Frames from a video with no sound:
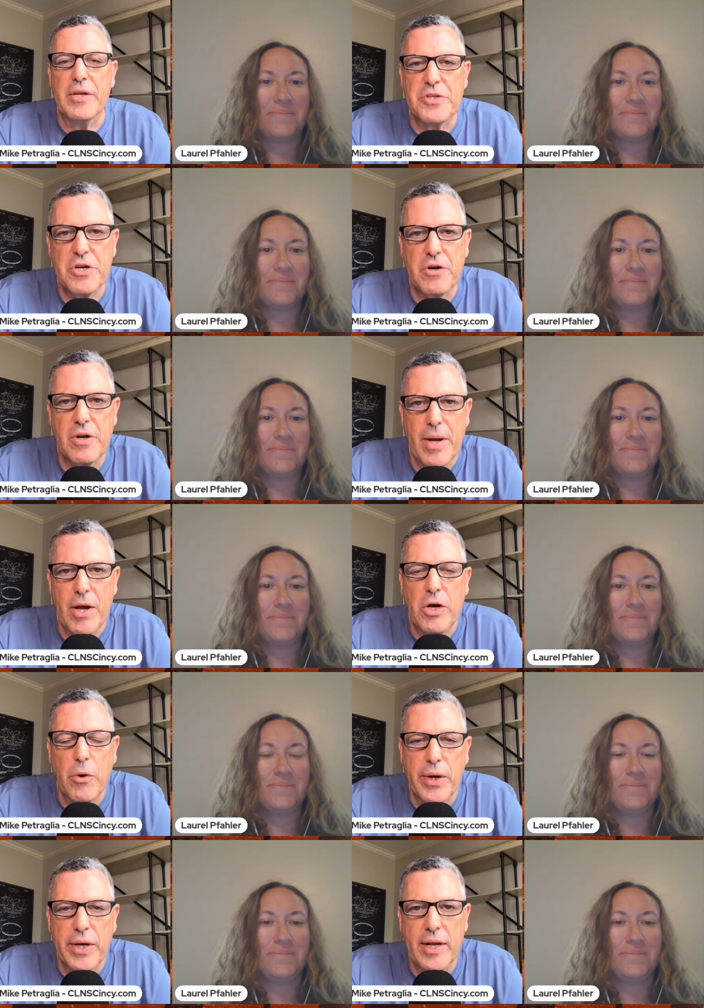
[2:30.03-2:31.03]
Speaker 1: concerned about
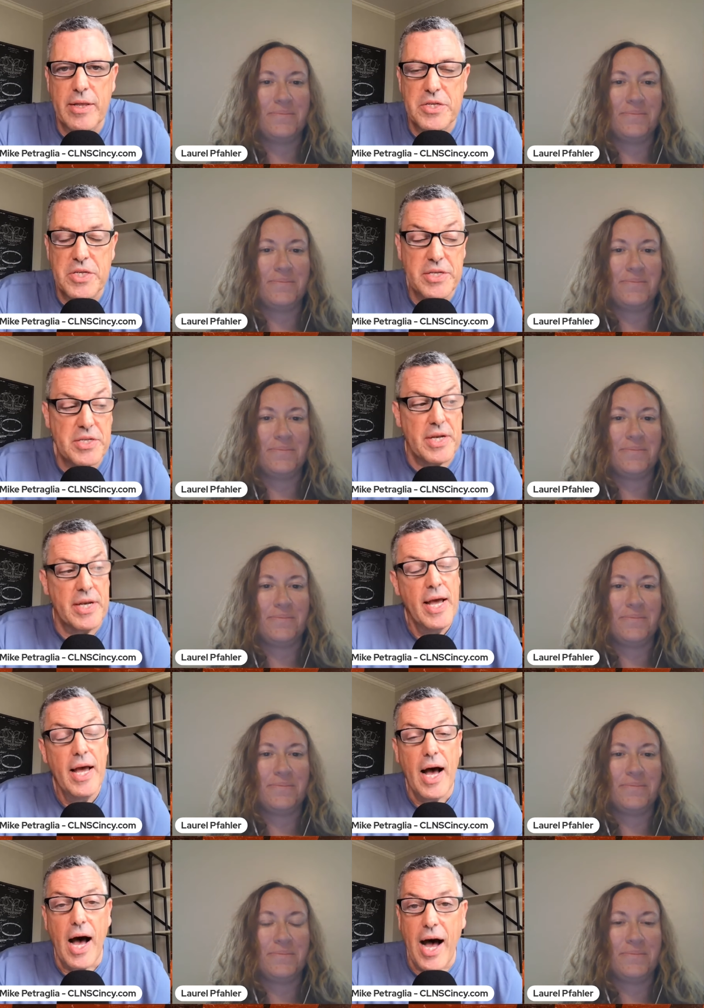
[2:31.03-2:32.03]
going into the season.
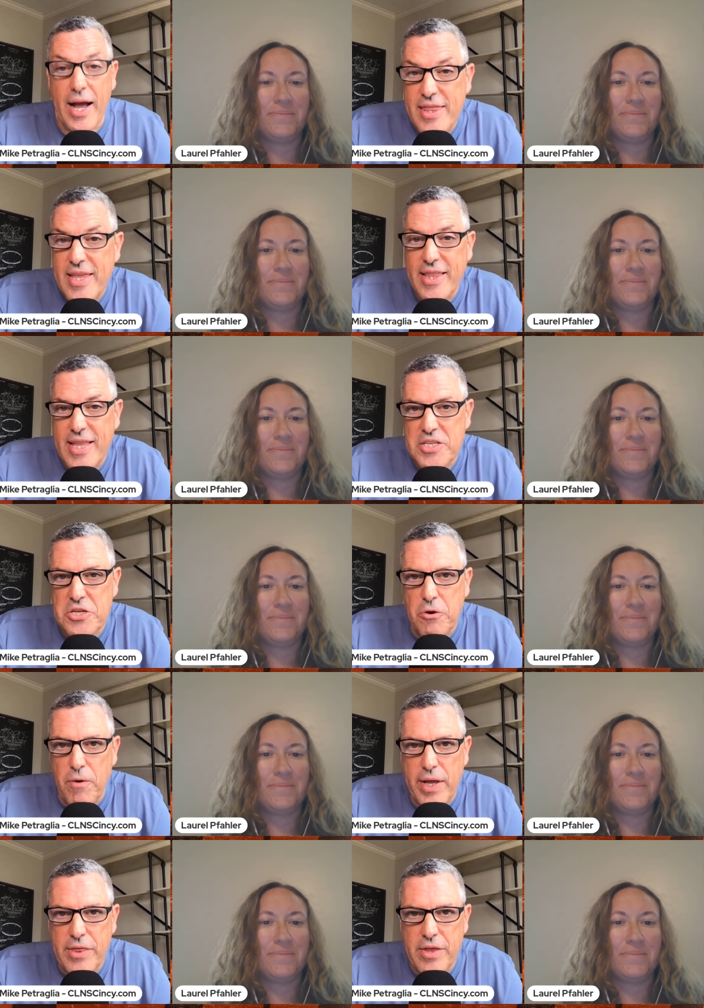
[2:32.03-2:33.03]
I think that's a
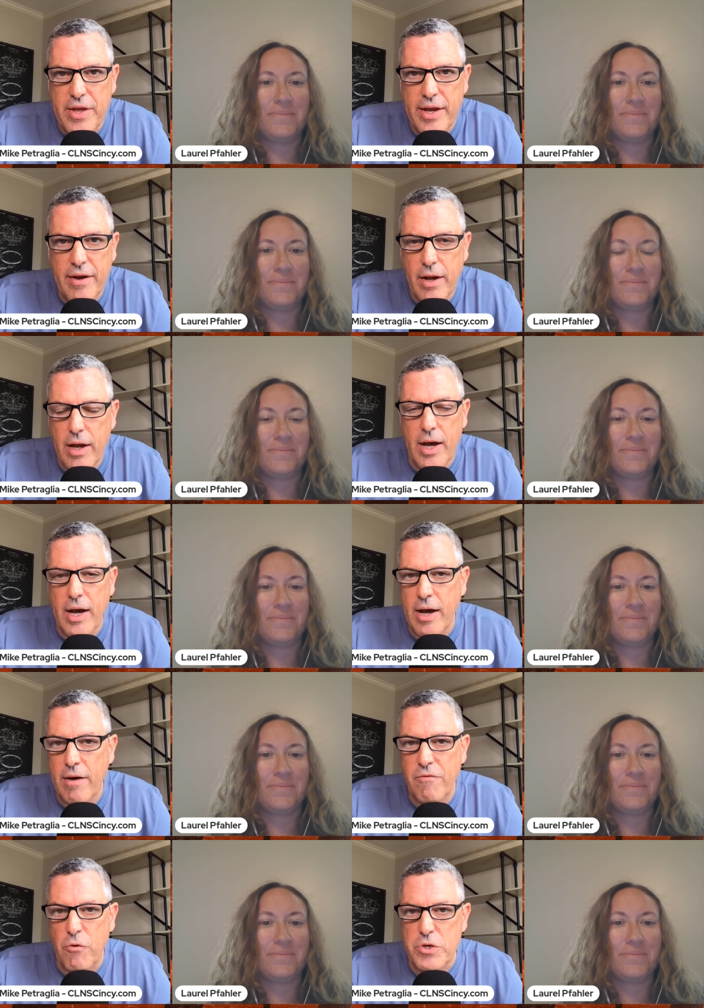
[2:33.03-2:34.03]
great thing
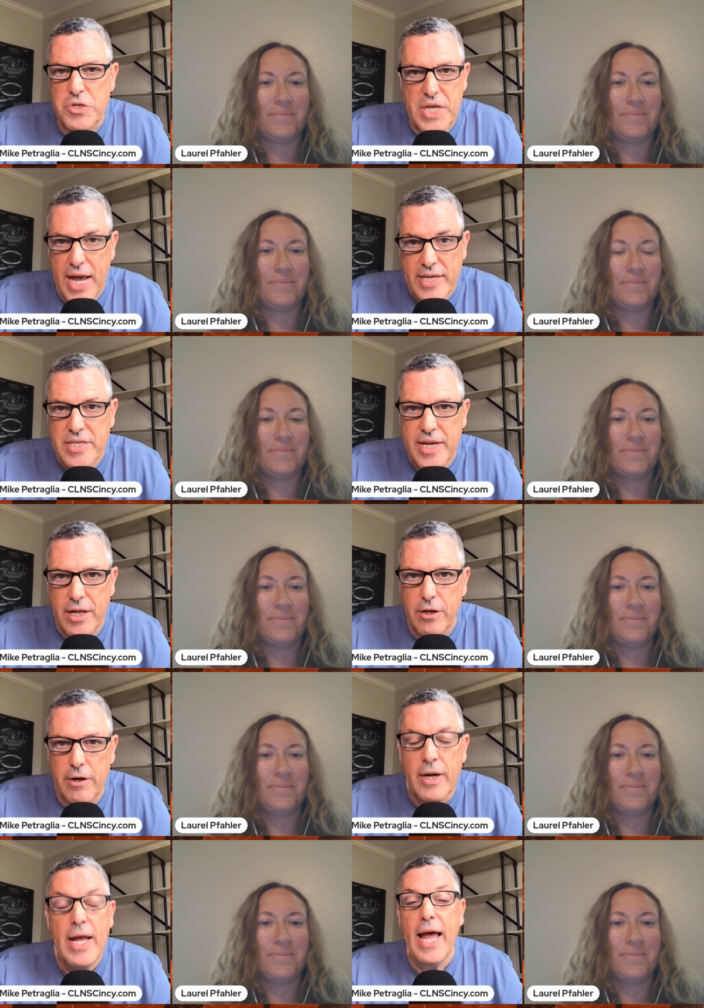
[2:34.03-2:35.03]
uh, for Zac
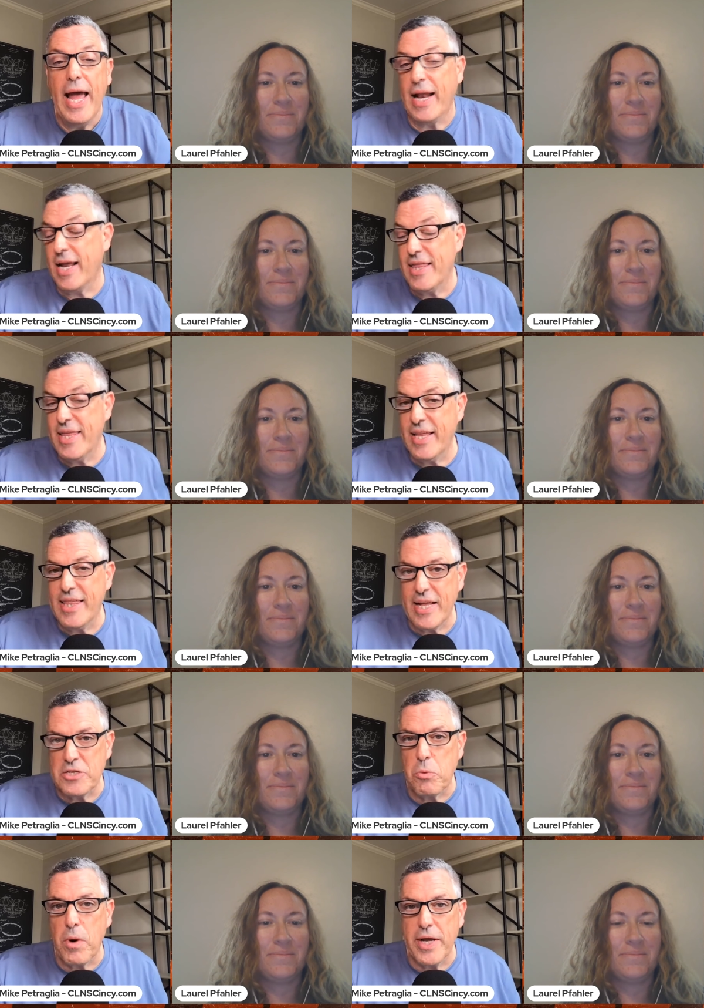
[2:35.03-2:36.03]
Taylor. And I think
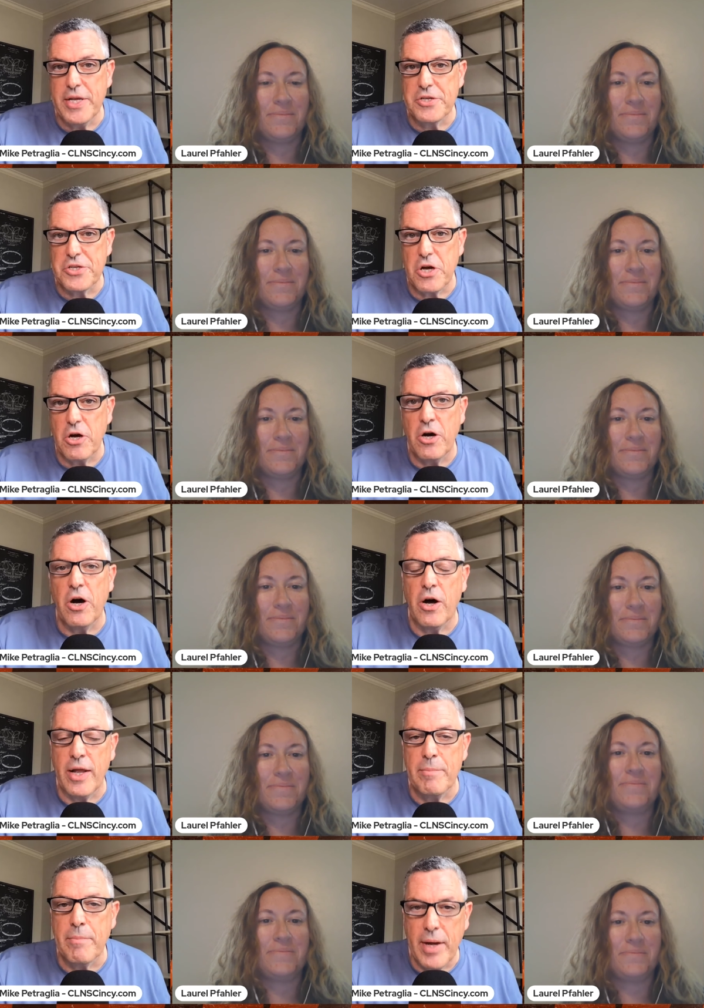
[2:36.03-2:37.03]
that's why you saw
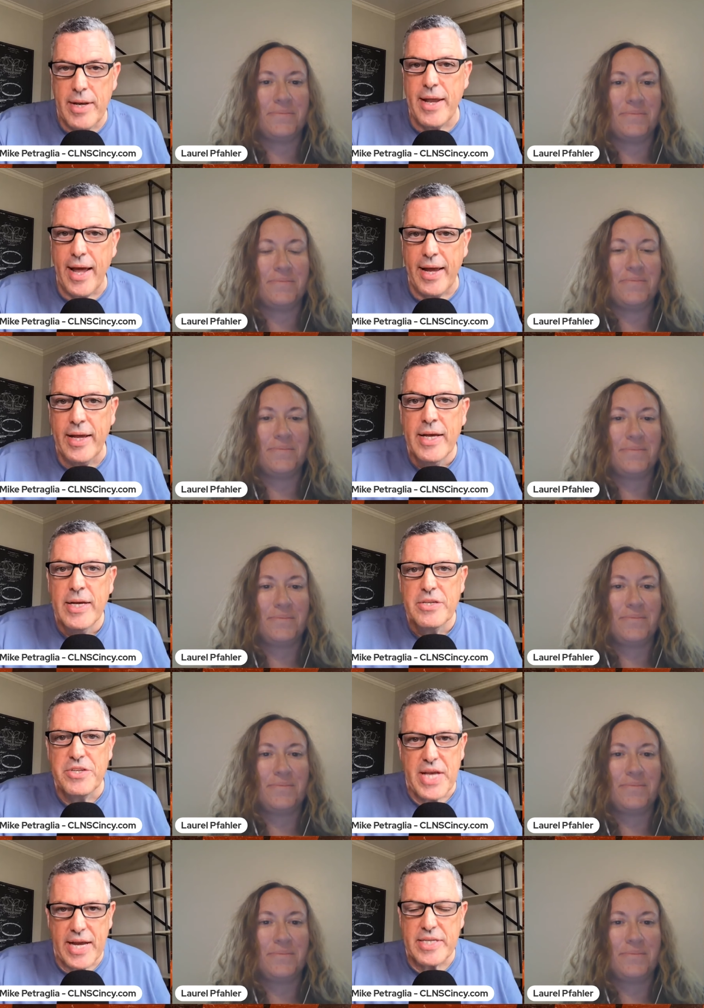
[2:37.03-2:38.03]
on Monday
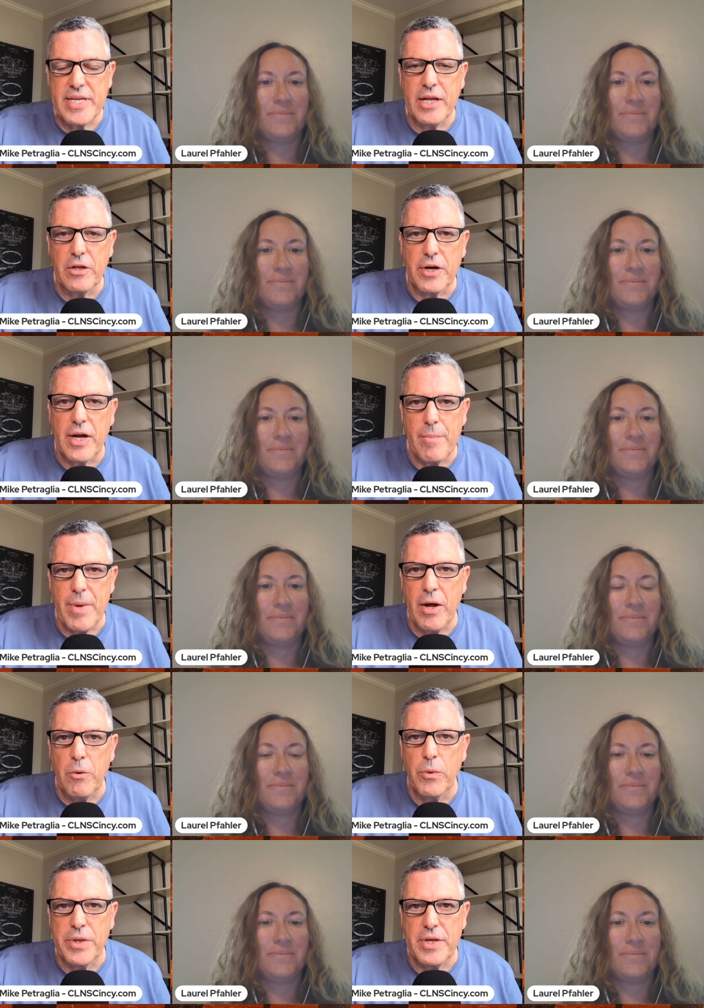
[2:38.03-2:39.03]
Zac Taylor come
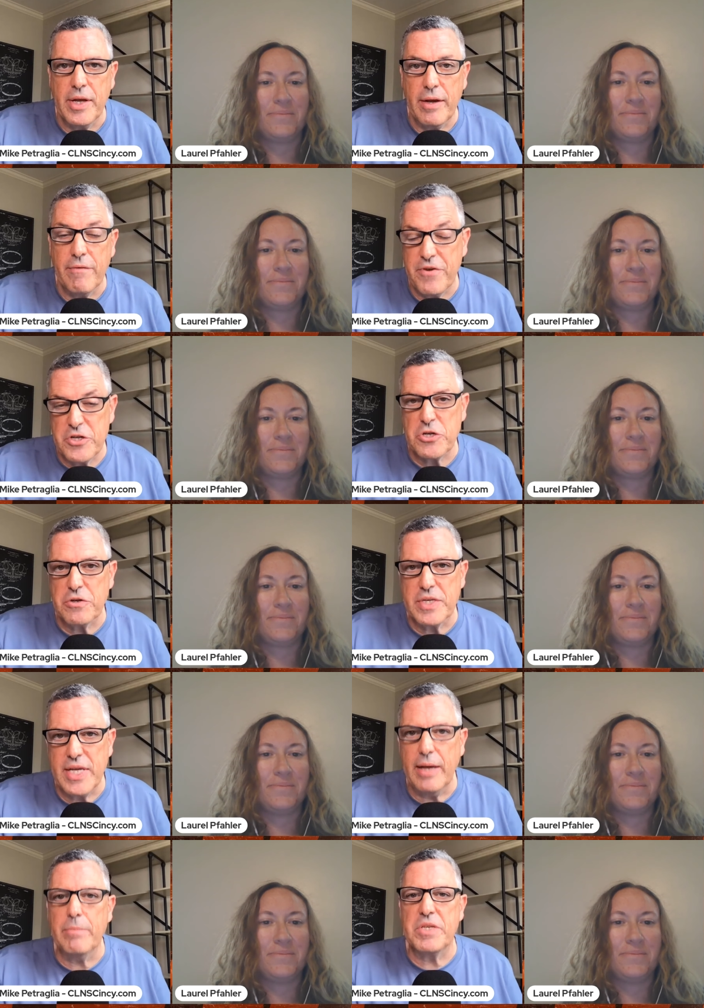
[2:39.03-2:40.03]
out with the official
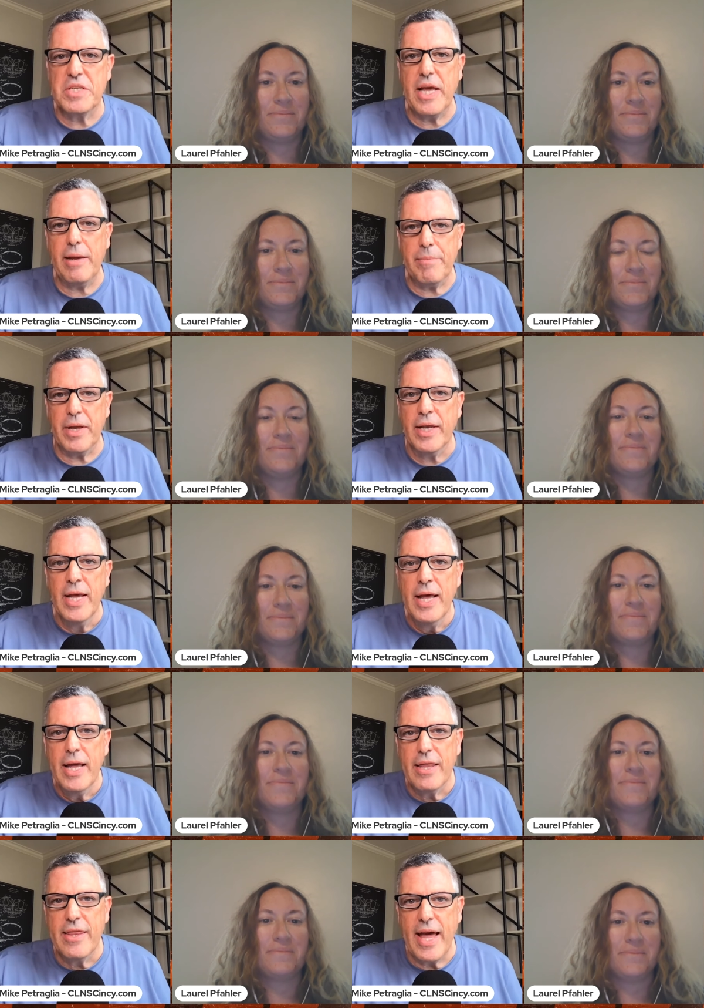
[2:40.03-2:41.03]
team statement
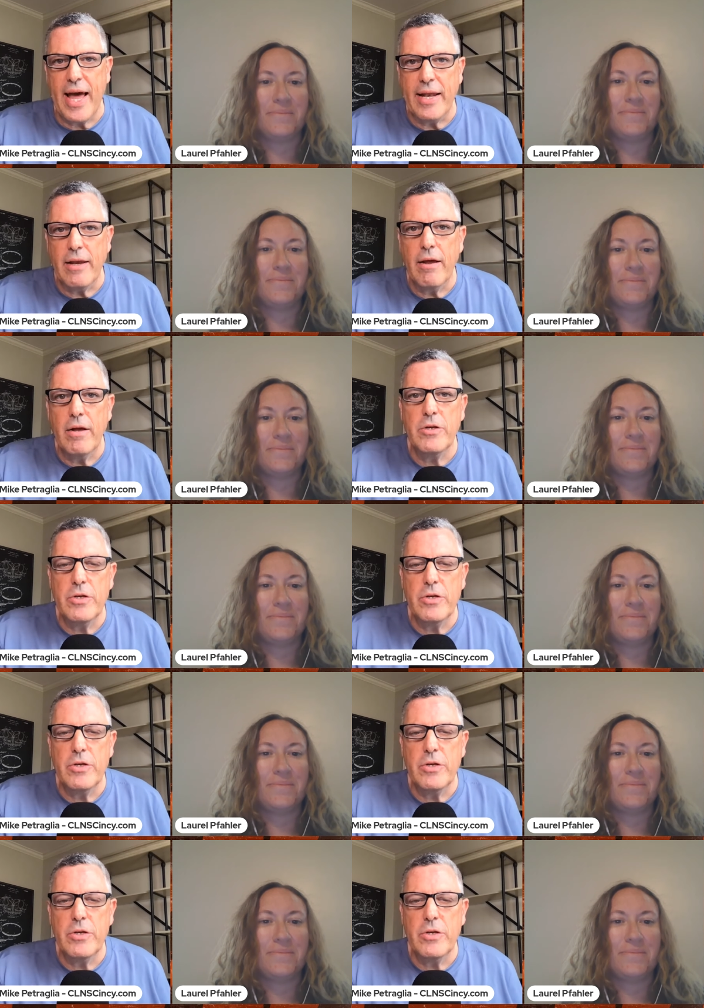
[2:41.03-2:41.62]
that